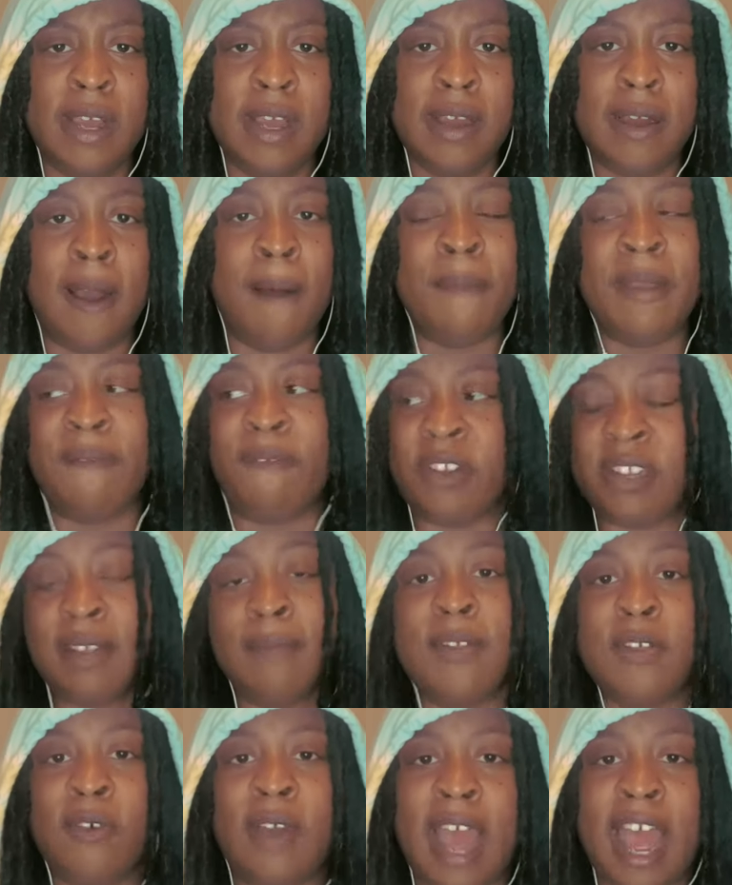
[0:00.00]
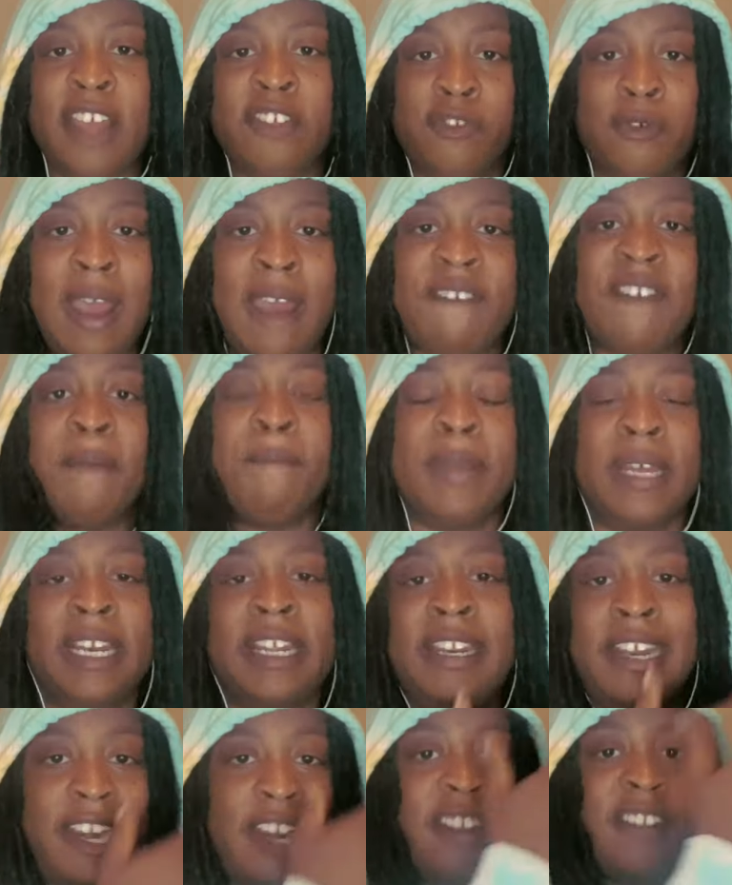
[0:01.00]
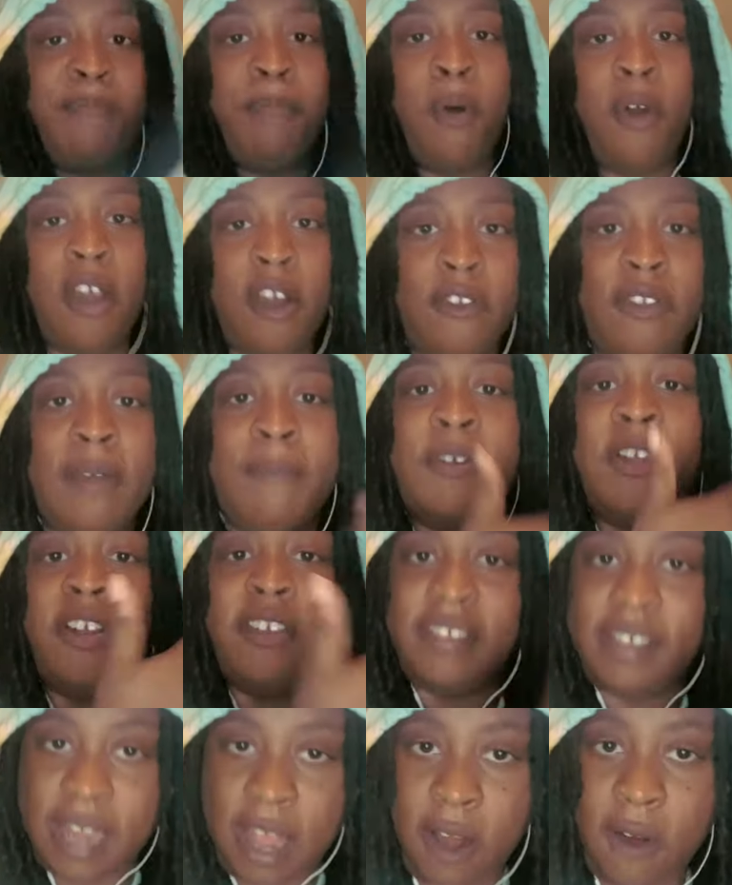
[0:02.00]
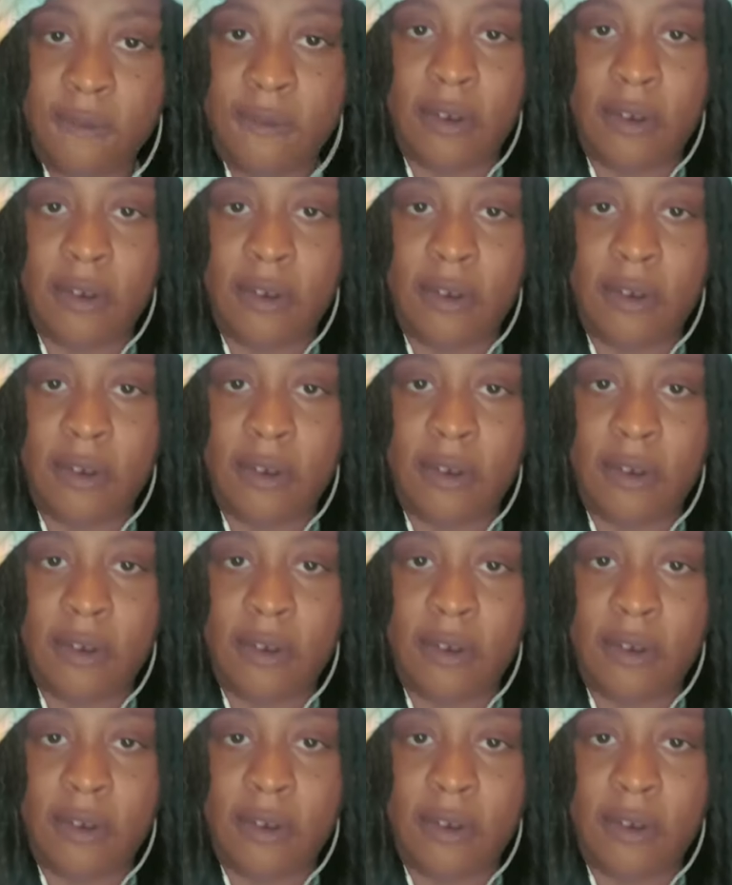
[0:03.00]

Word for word: And for some of you guys, you have the ability to spoil them yourself.